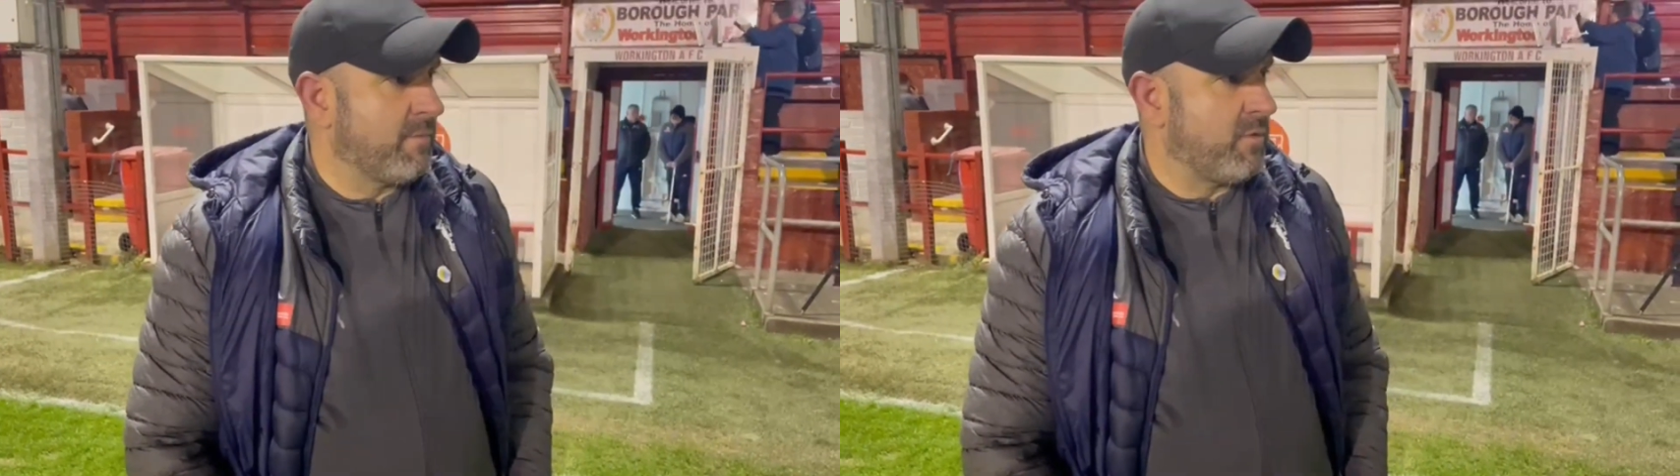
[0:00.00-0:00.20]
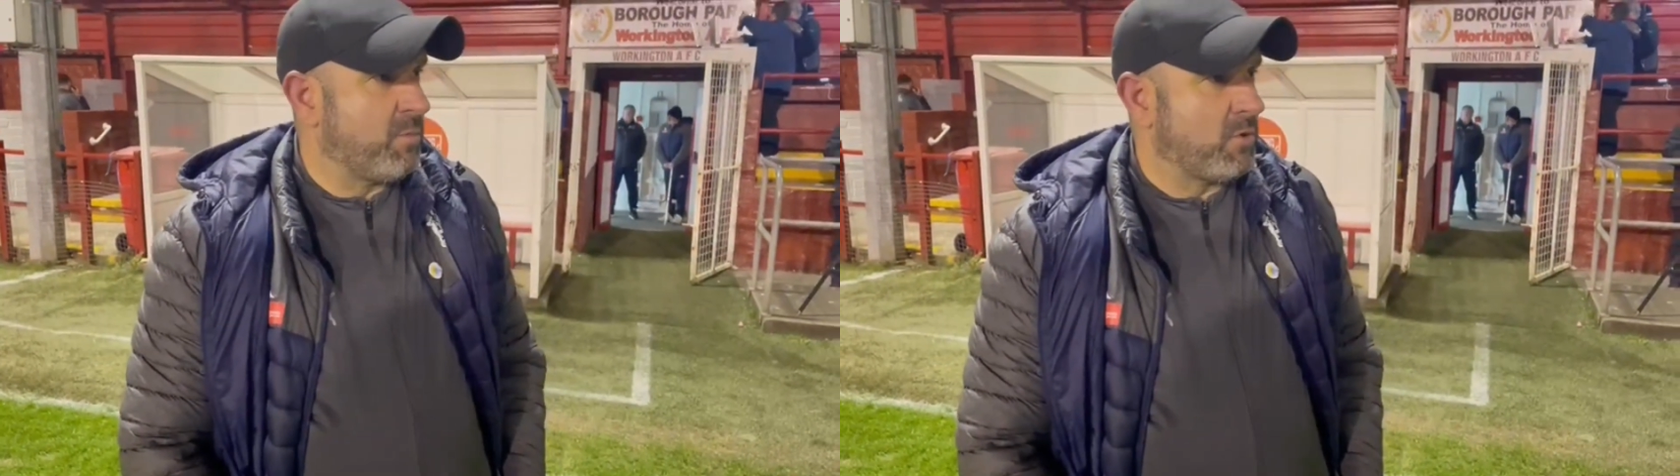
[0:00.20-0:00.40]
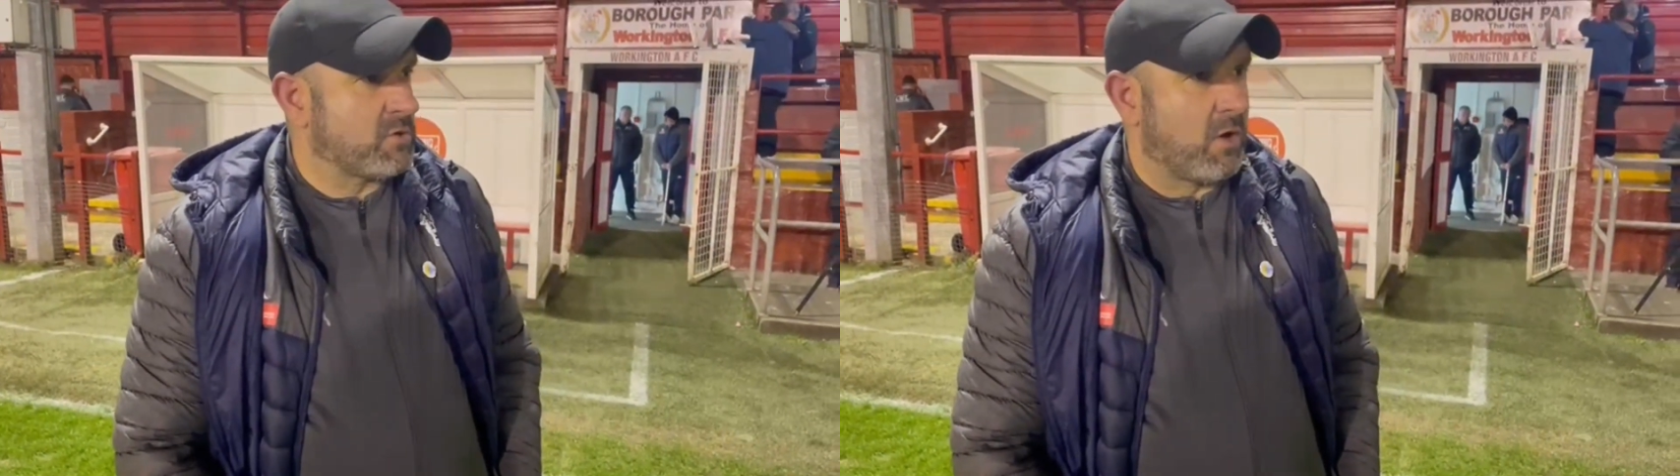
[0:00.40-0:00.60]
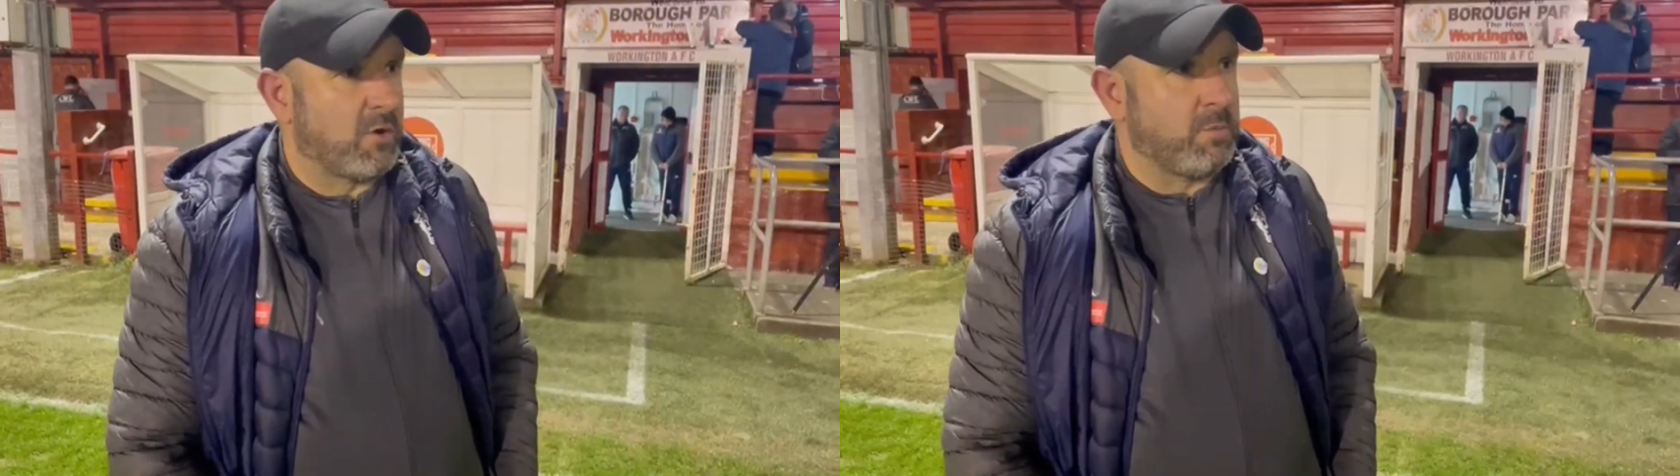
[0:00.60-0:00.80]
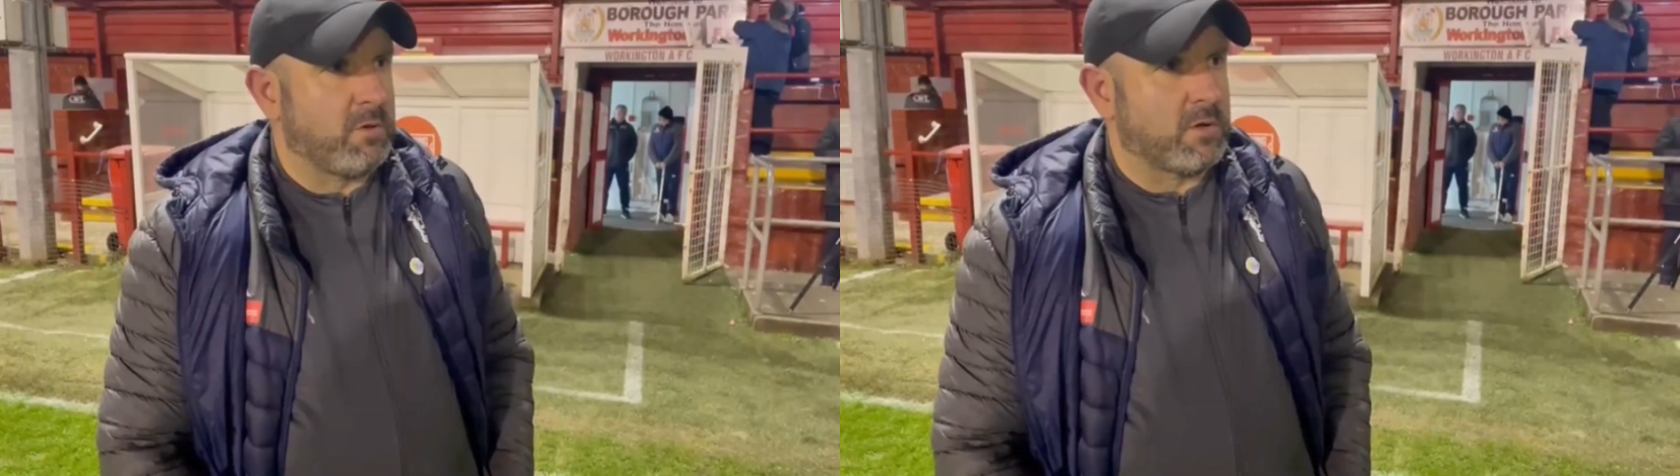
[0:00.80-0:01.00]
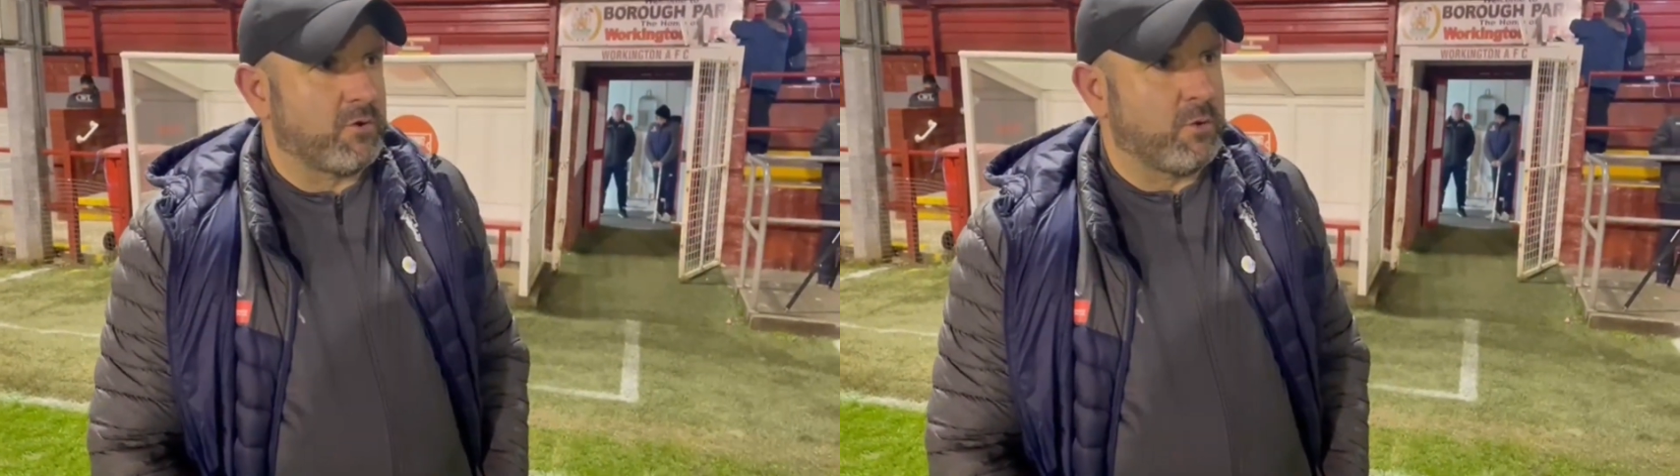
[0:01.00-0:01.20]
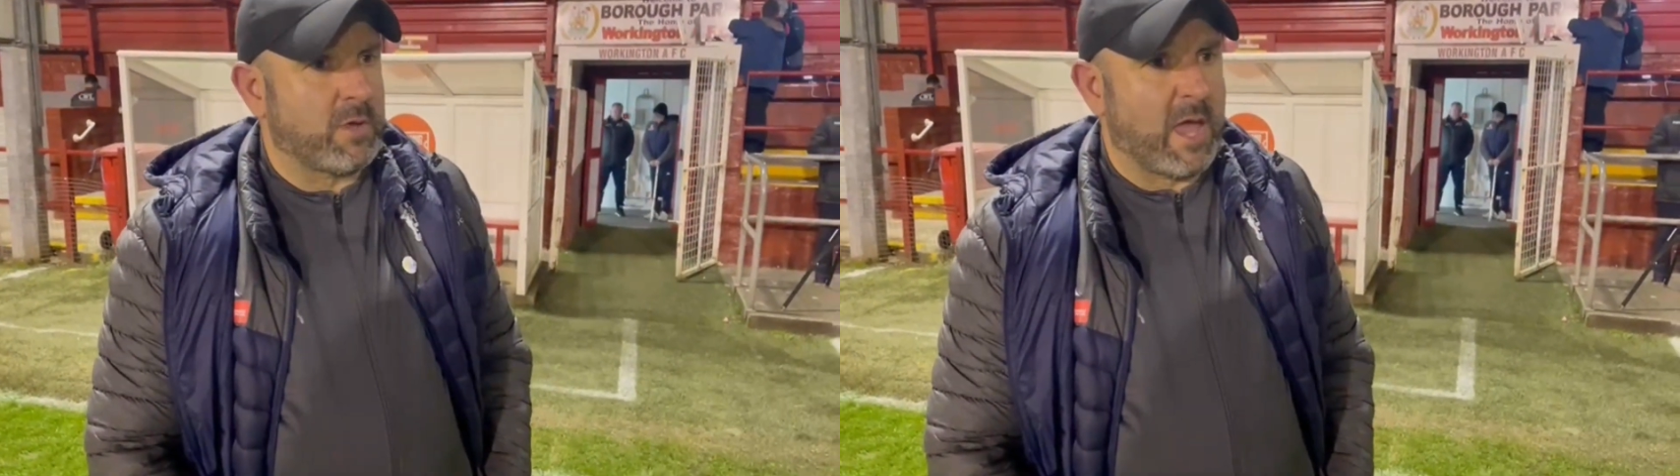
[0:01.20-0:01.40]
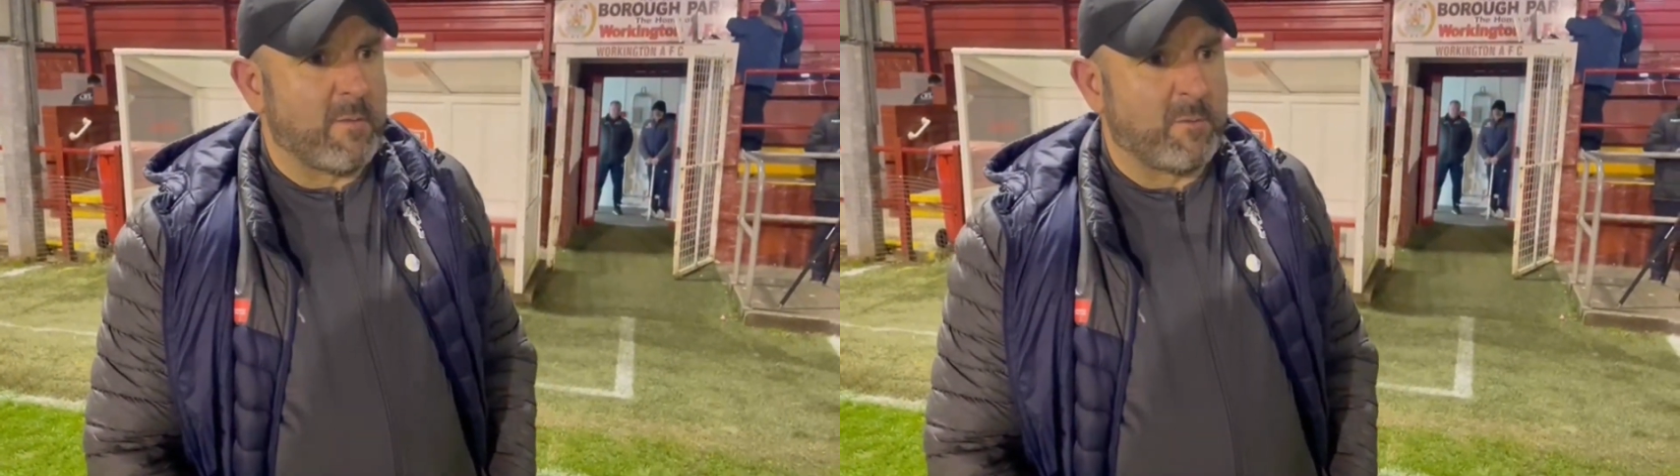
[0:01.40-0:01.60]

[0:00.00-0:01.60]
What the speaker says: football's a horrible, cruel game.